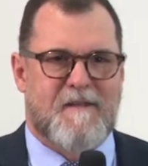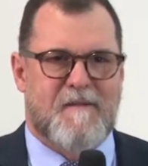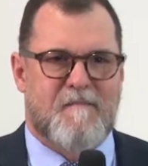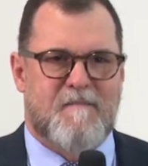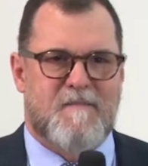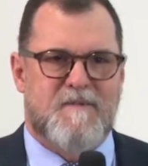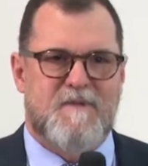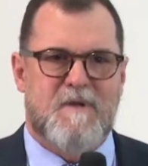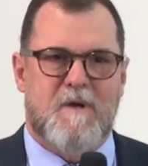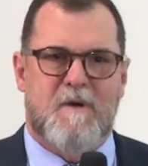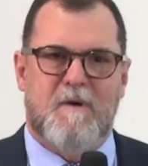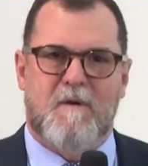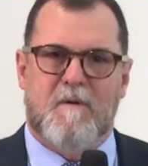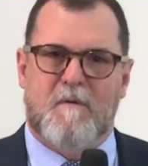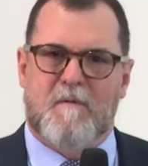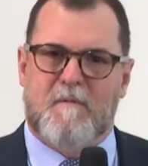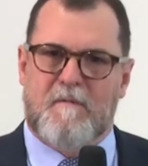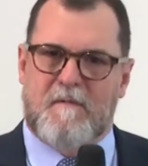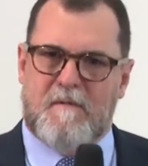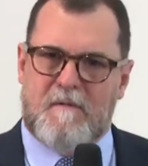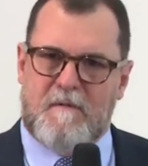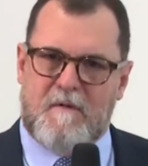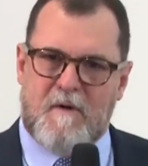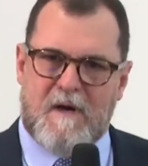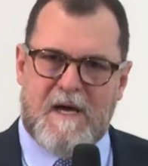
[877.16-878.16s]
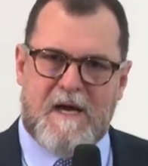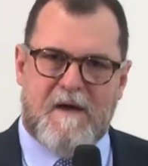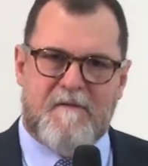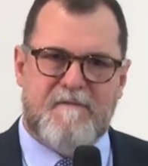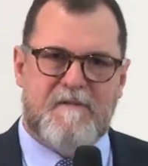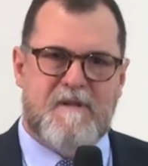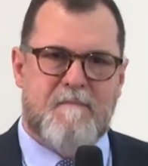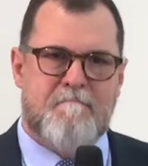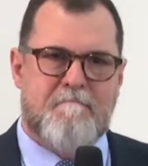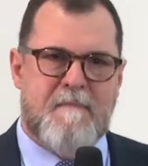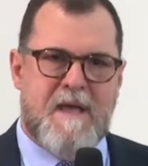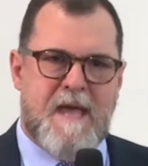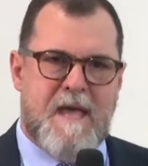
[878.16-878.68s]
So you have
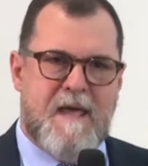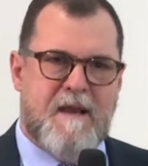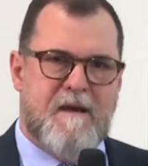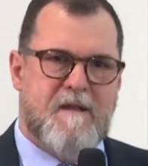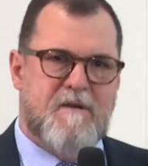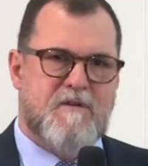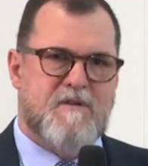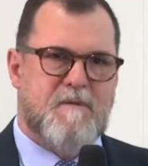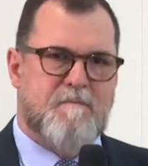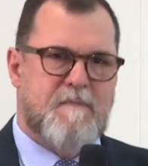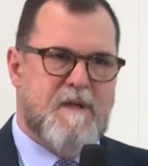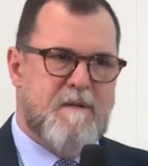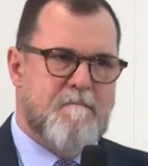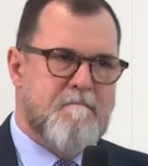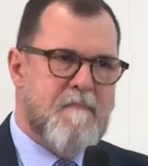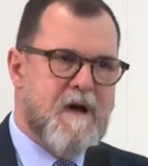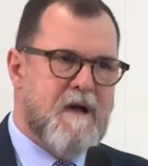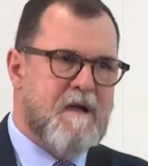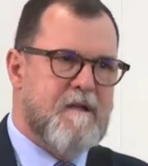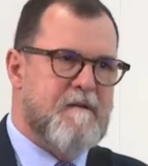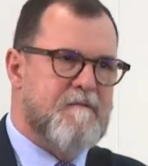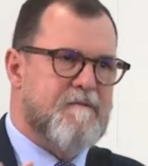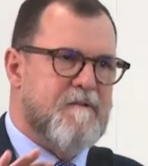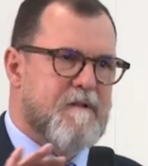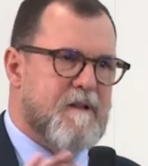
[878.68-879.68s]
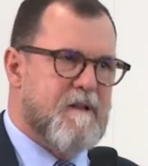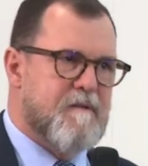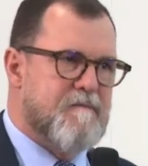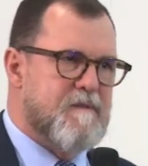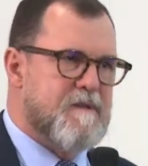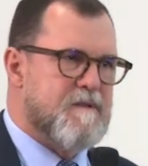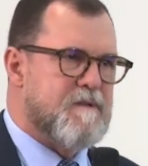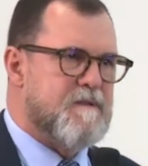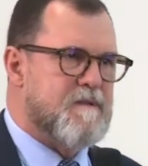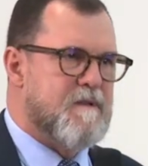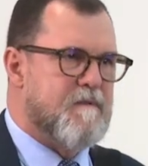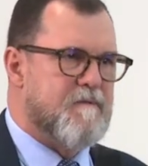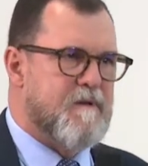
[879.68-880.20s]
to manage and be mindful of
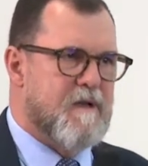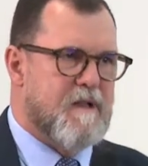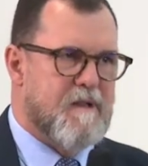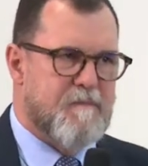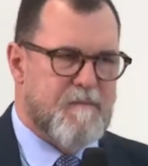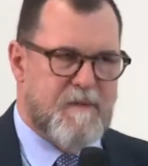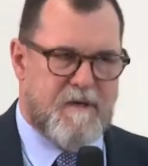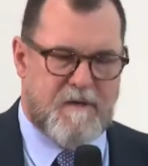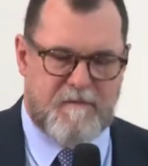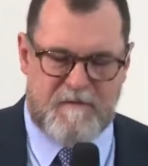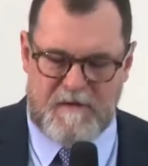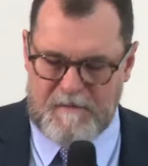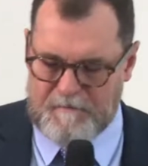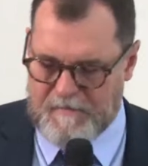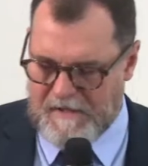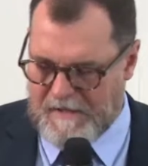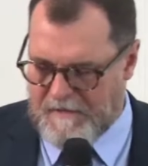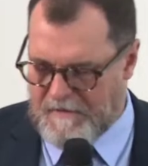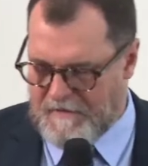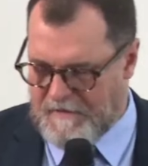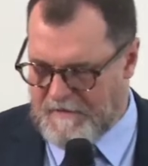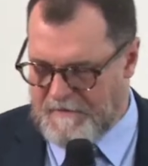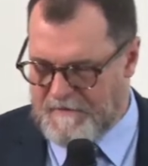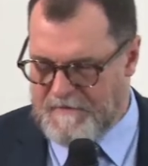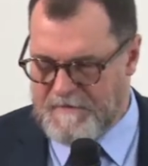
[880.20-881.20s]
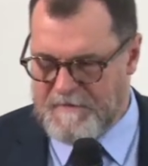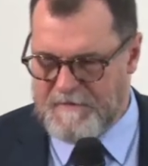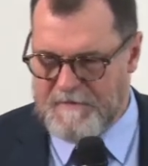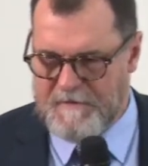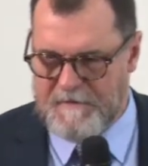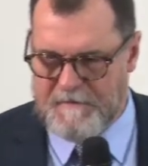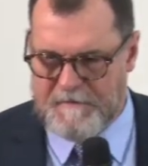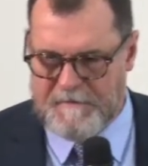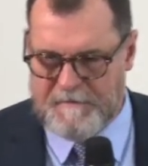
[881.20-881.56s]
this development of dependence.